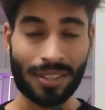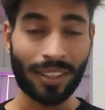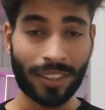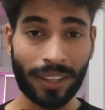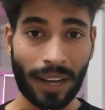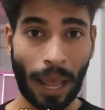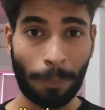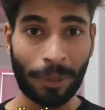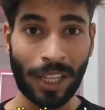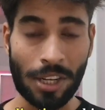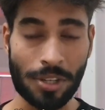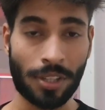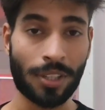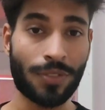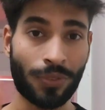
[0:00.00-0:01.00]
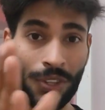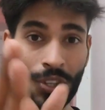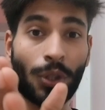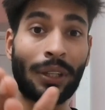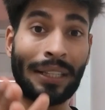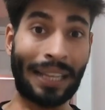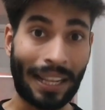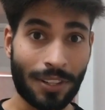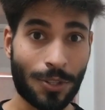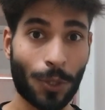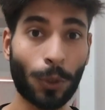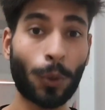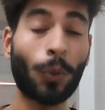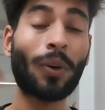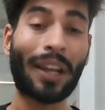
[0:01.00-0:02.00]
certain applications which let
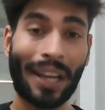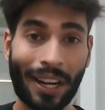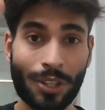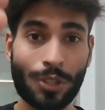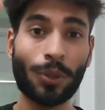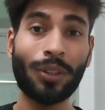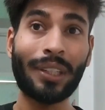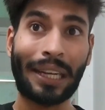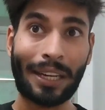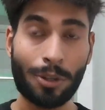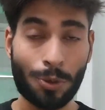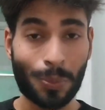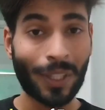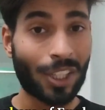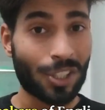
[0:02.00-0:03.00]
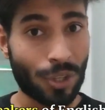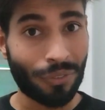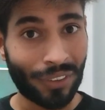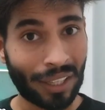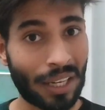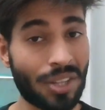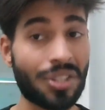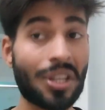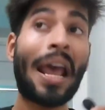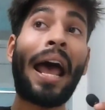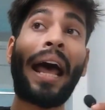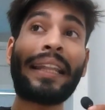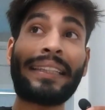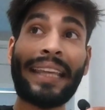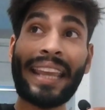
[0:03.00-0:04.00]
you connect to the native speakers of English,
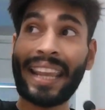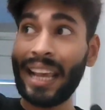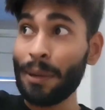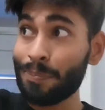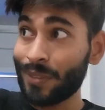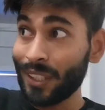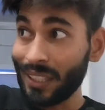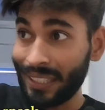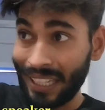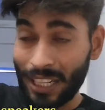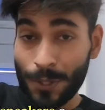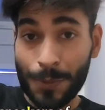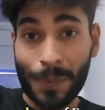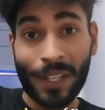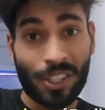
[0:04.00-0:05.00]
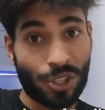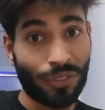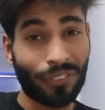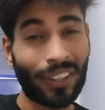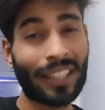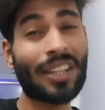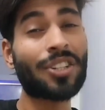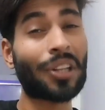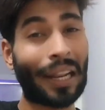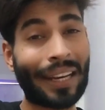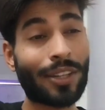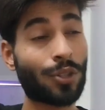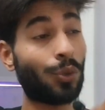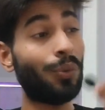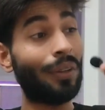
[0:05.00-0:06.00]
and they help the native speakers of English
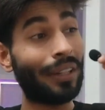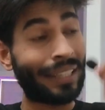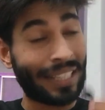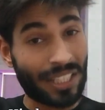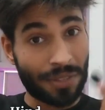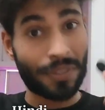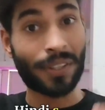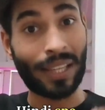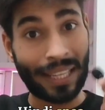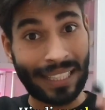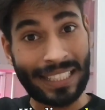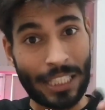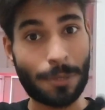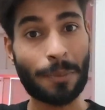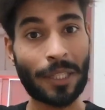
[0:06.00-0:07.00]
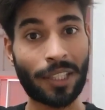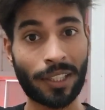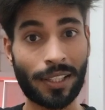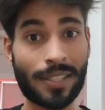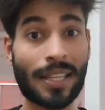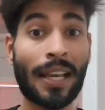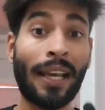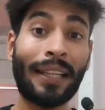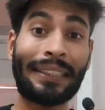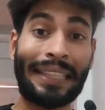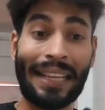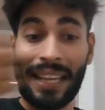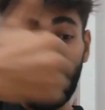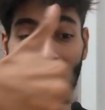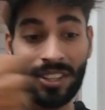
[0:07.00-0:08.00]
connect to native Hindi speakers.
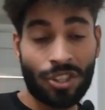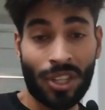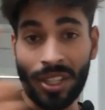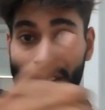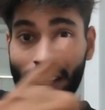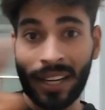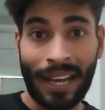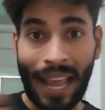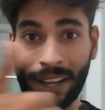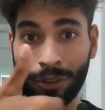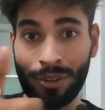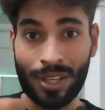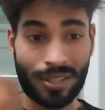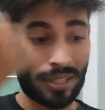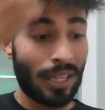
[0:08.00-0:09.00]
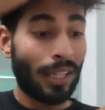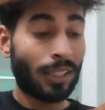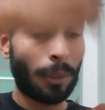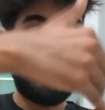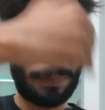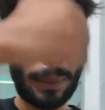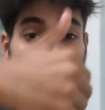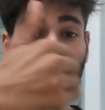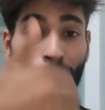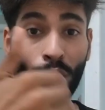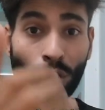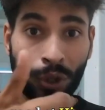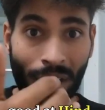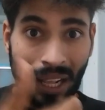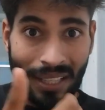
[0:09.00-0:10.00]
They exchange their language. The people
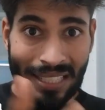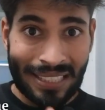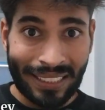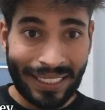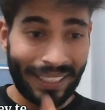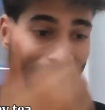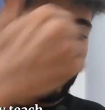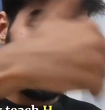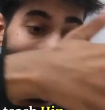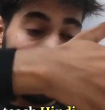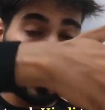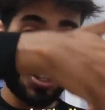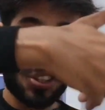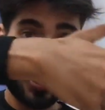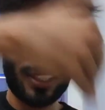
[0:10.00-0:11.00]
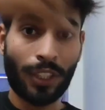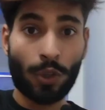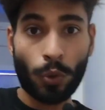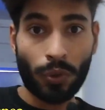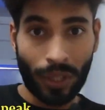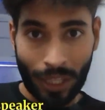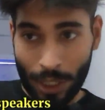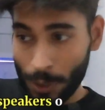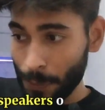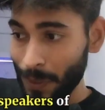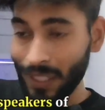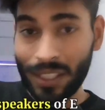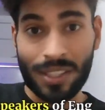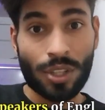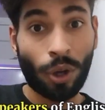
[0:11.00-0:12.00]
who are good at Hindi, they teach Hindi to native
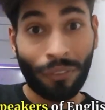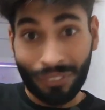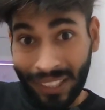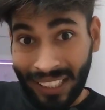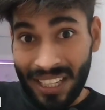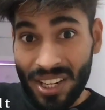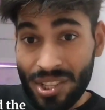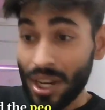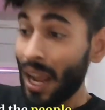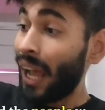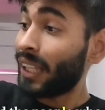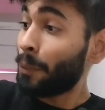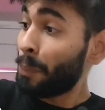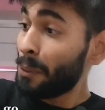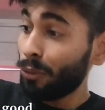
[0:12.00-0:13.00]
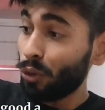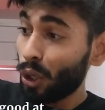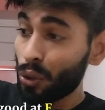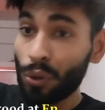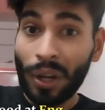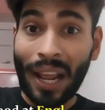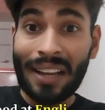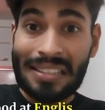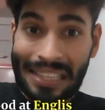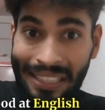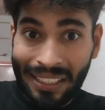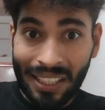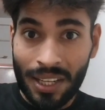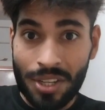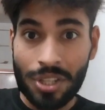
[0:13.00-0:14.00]
speakers of English, and the people who are good at
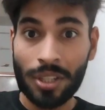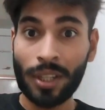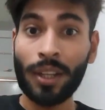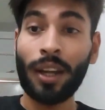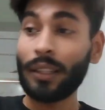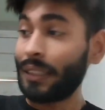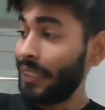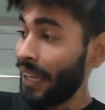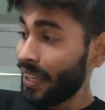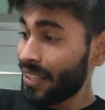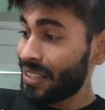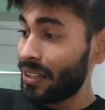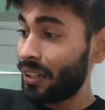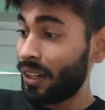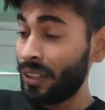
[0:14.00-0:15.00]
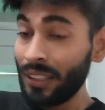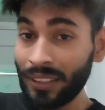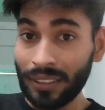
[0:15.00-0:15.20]
English, they